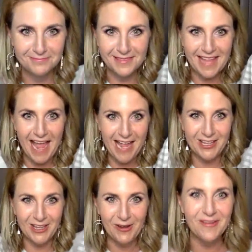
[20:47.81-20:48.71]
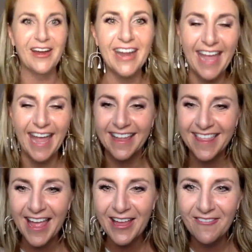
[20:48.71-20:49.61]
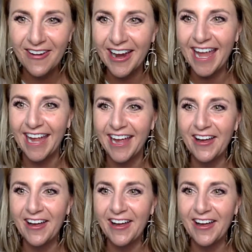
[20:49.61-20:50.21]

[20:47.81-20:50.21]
Thank you, Mary Kay. Thank you, Mary Kay.